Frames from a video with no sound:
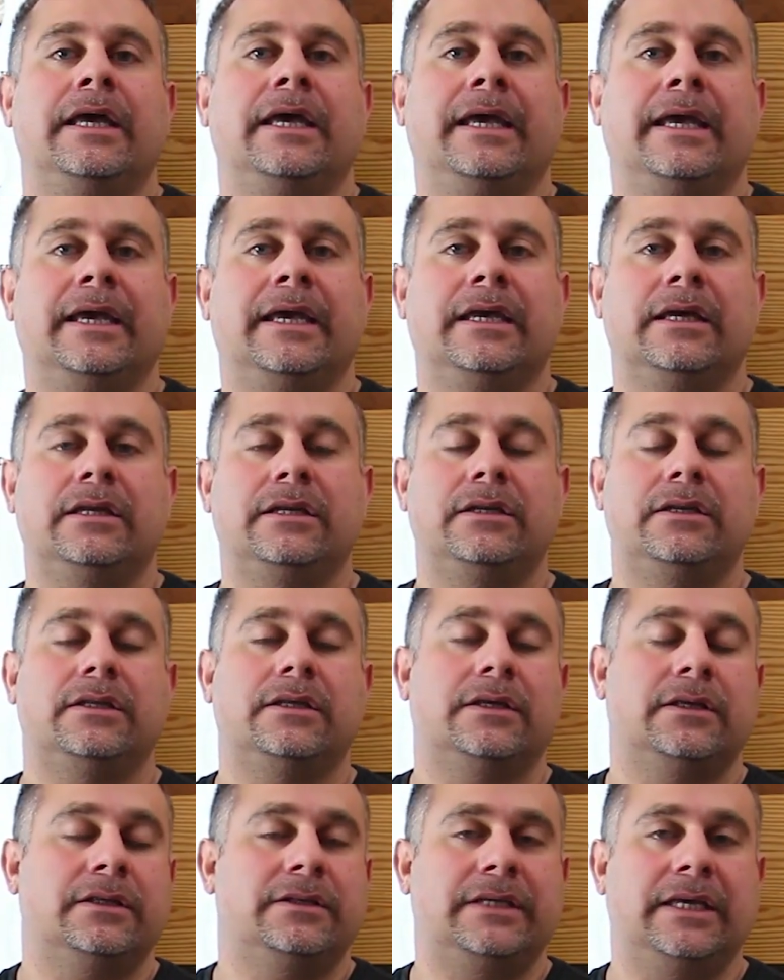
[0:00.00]

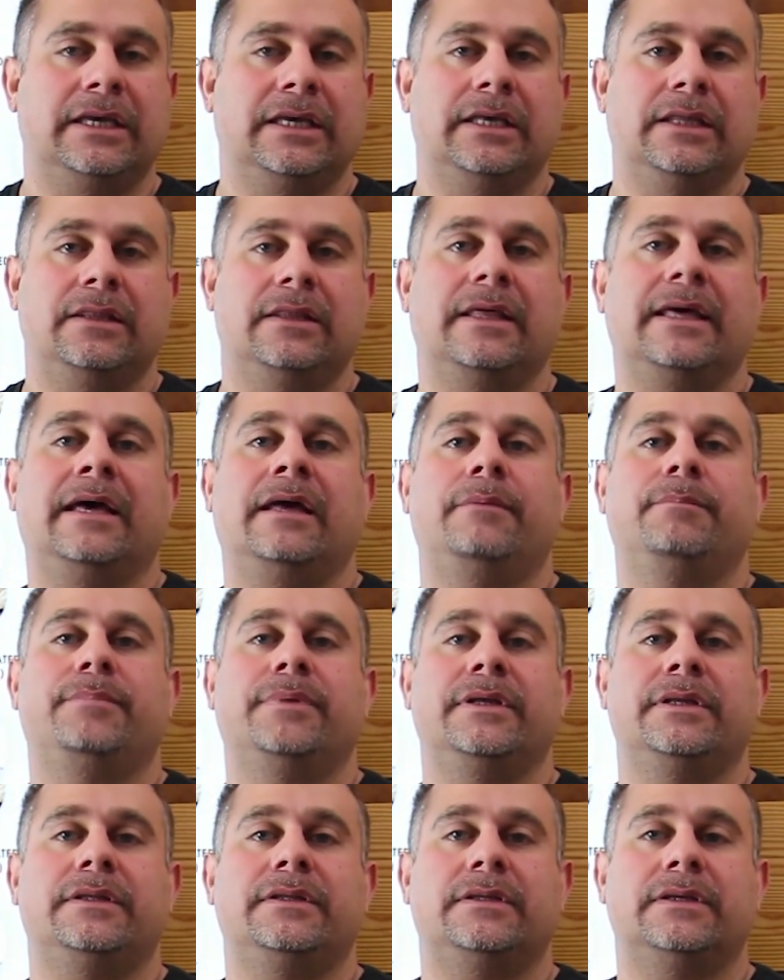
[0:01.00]
and taking that.
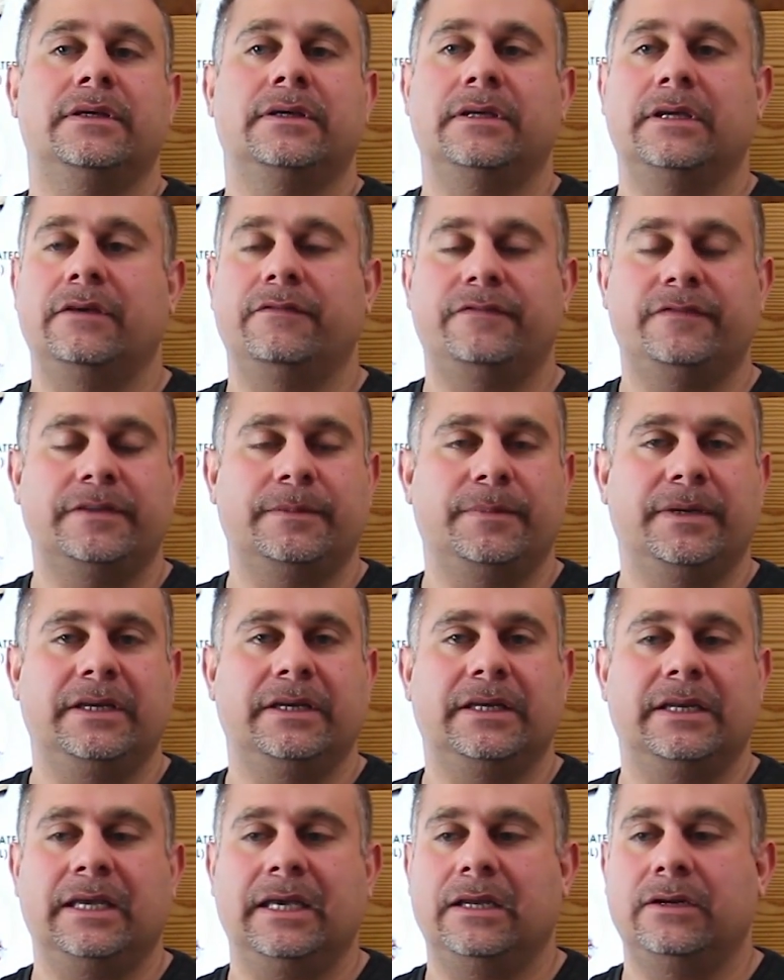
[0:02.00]
But if somebody
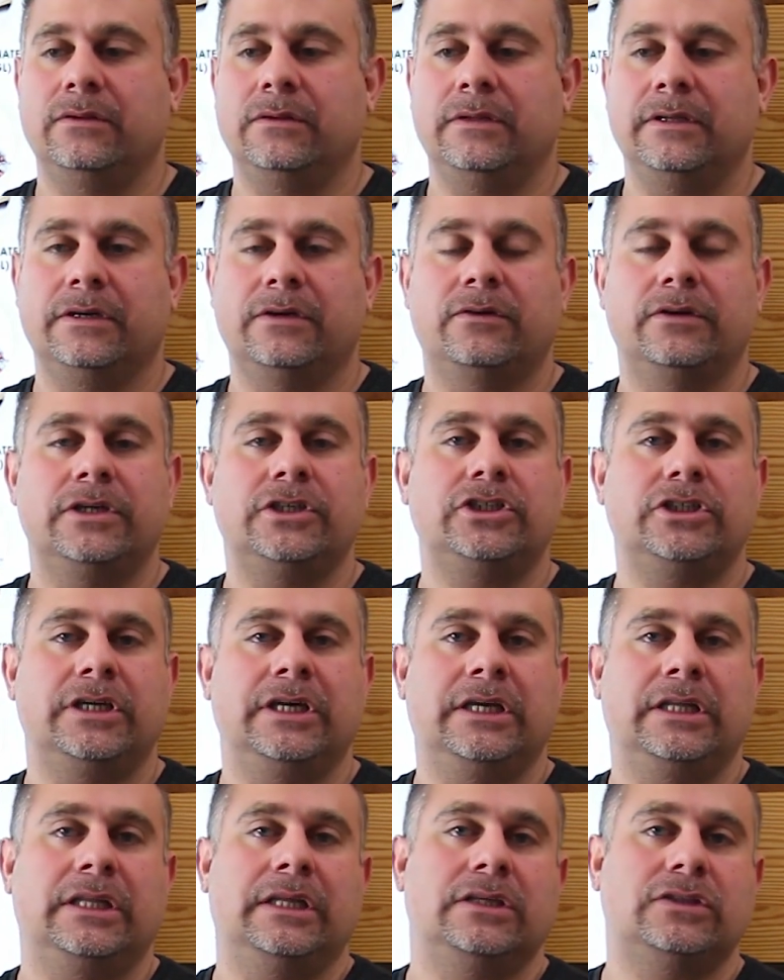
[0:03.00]
can handle licorice
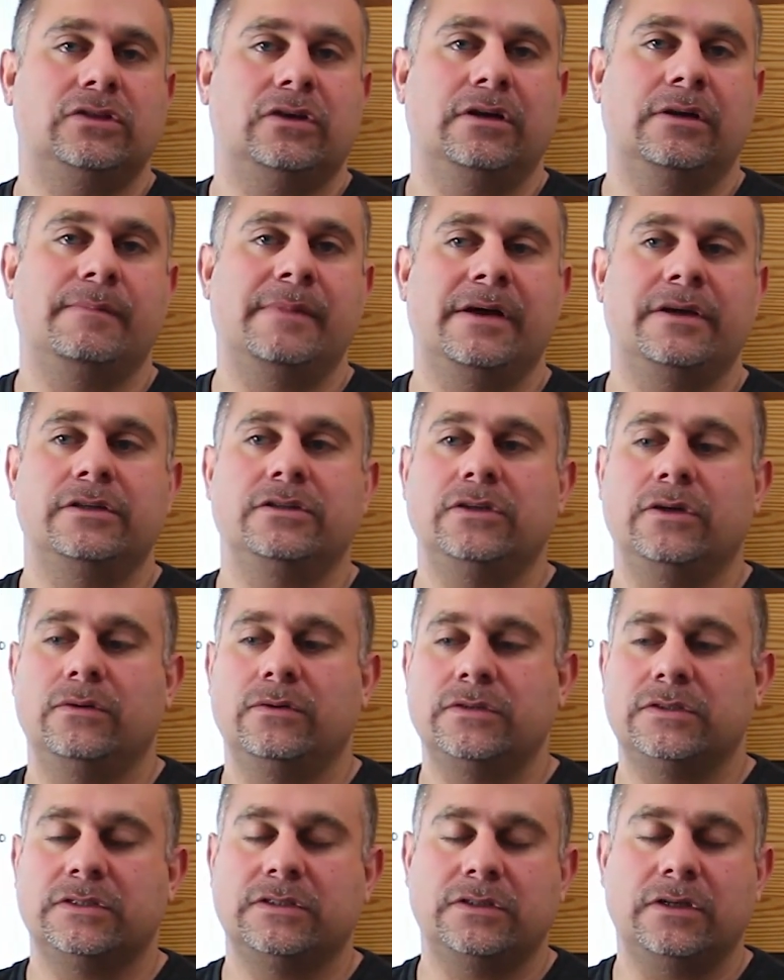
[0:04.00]
in a certain amount of
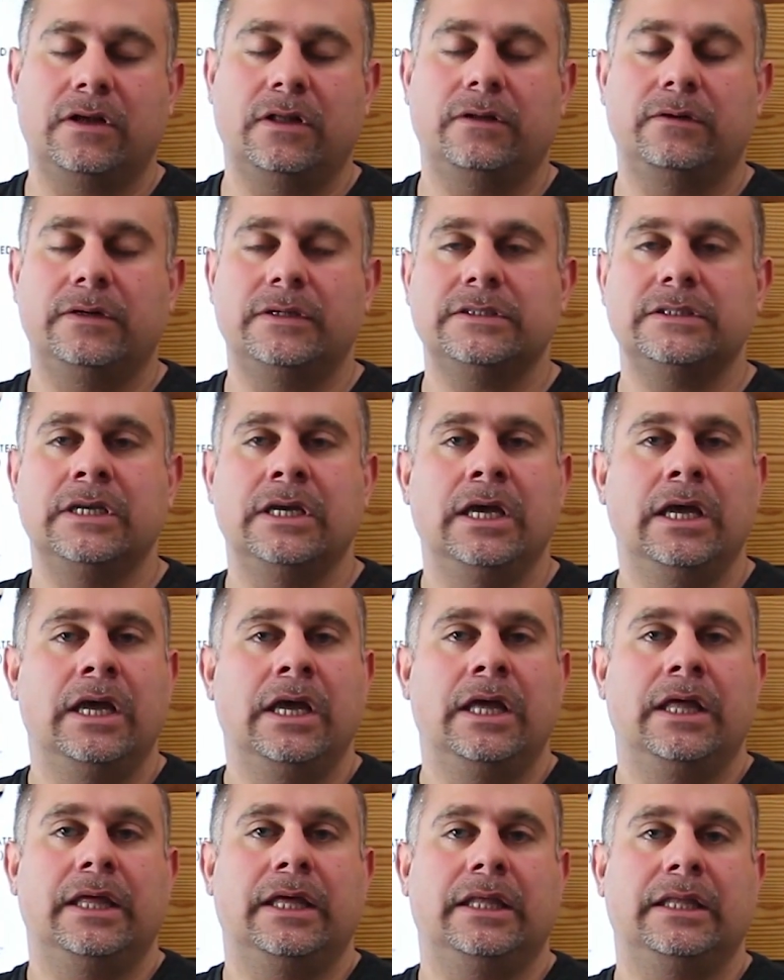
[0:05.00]
dose tolerance,
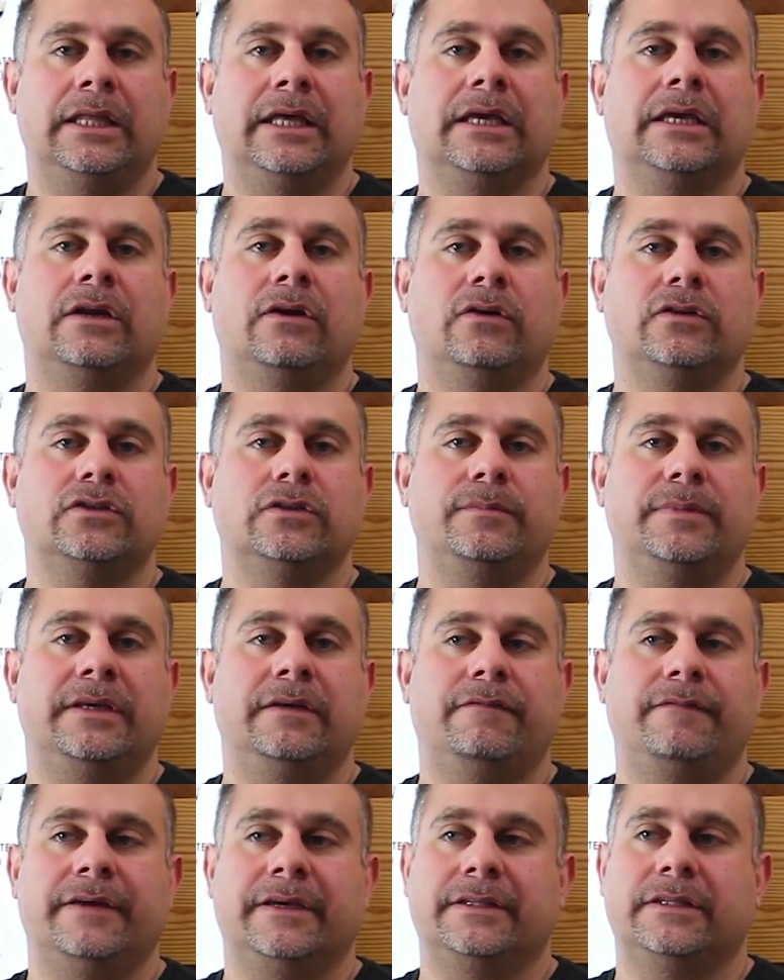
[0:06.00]
and that can also be
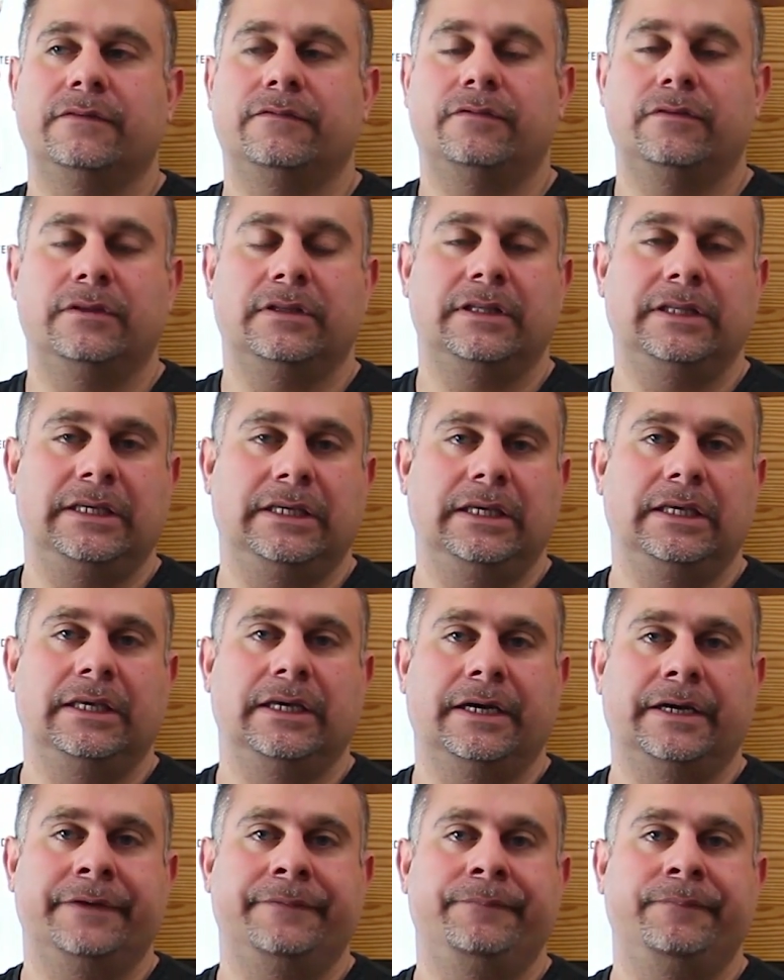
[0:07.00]
effective for the leaky
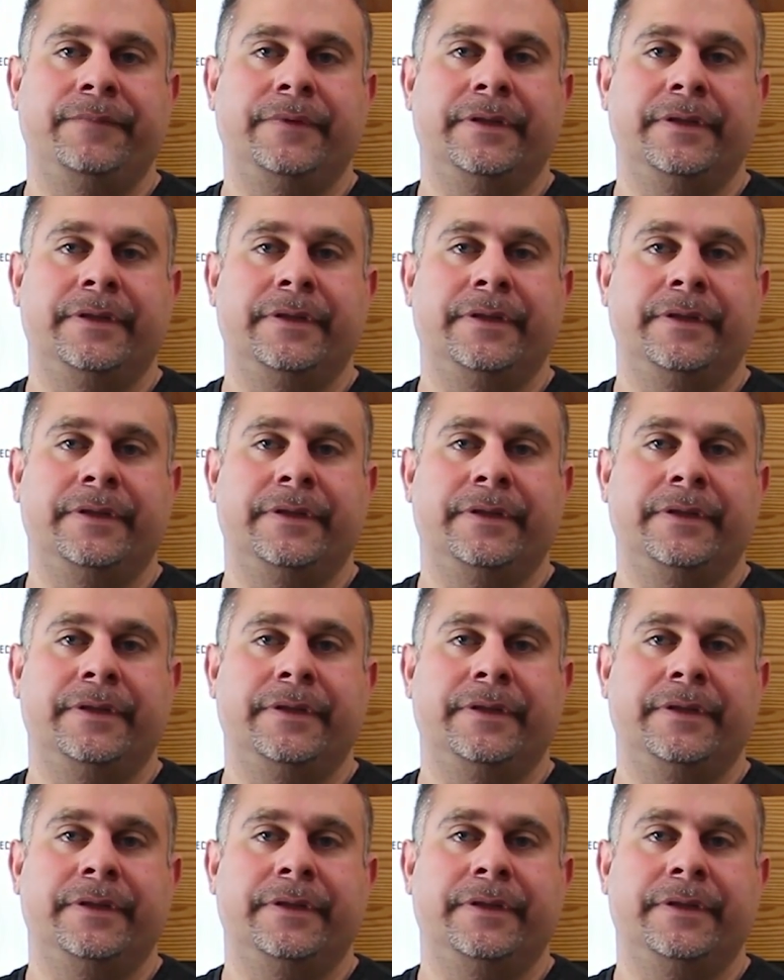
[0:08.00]
gut.